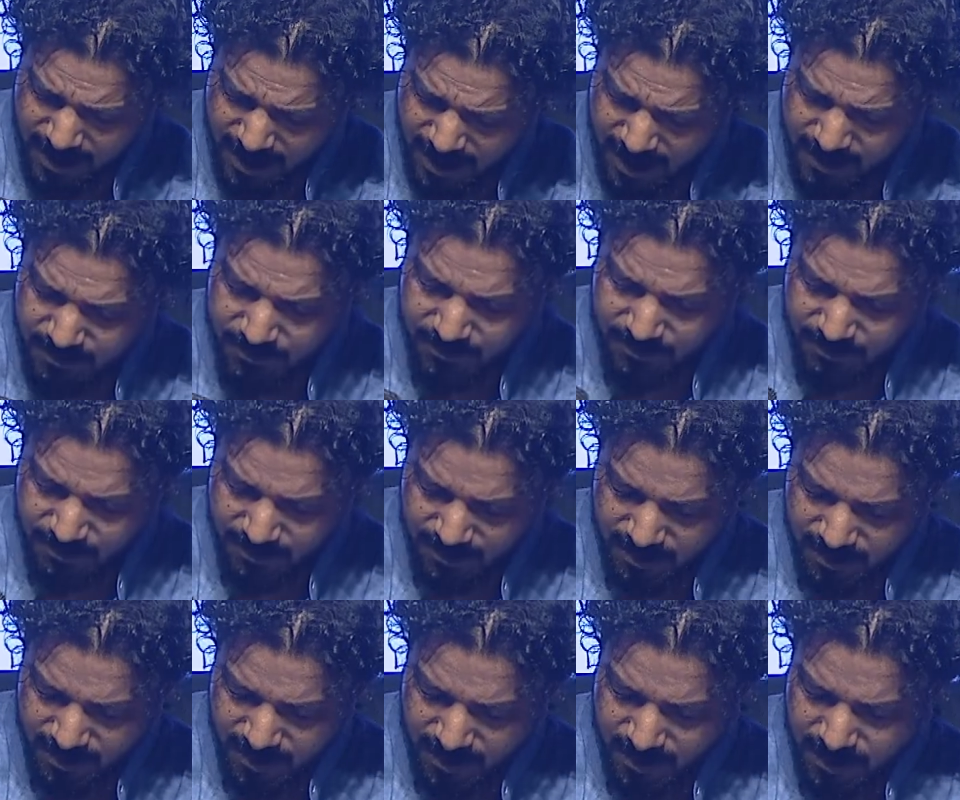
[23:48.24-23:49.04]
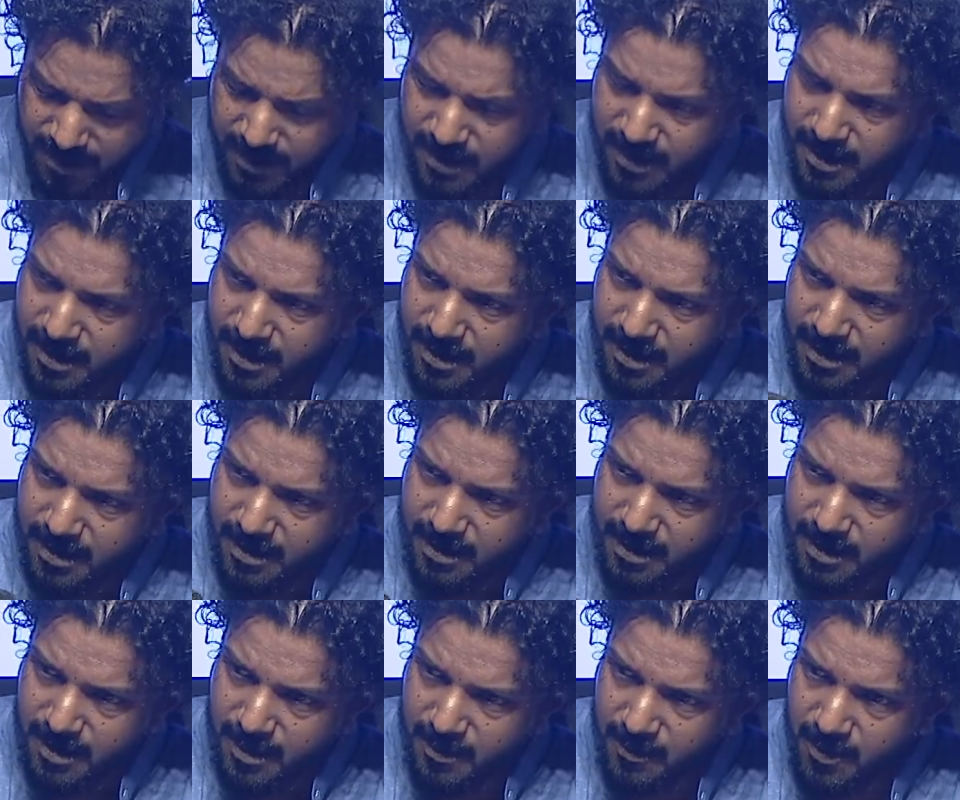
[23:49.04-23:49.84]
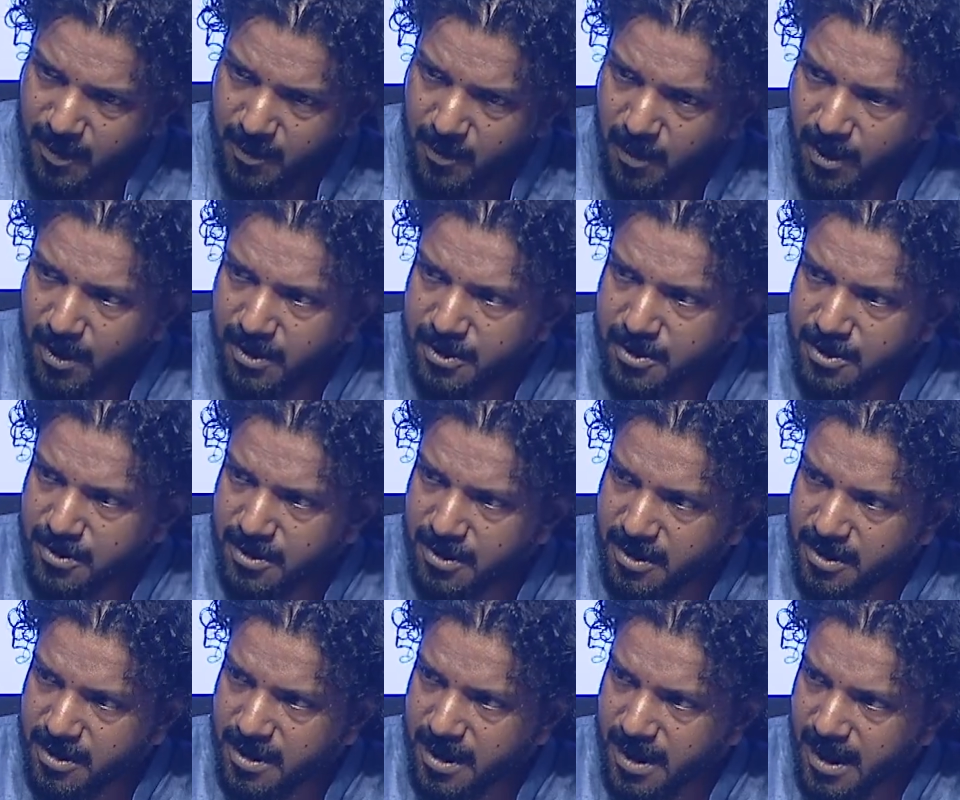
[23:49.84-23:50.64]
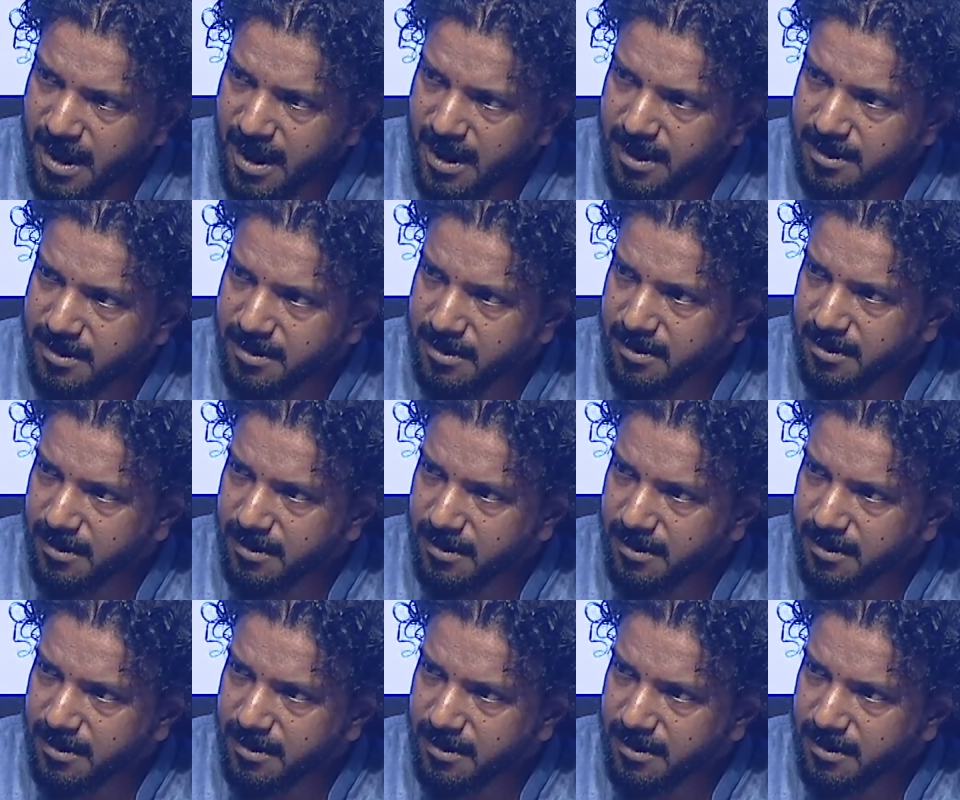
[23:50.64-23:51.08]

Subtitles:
if we were to create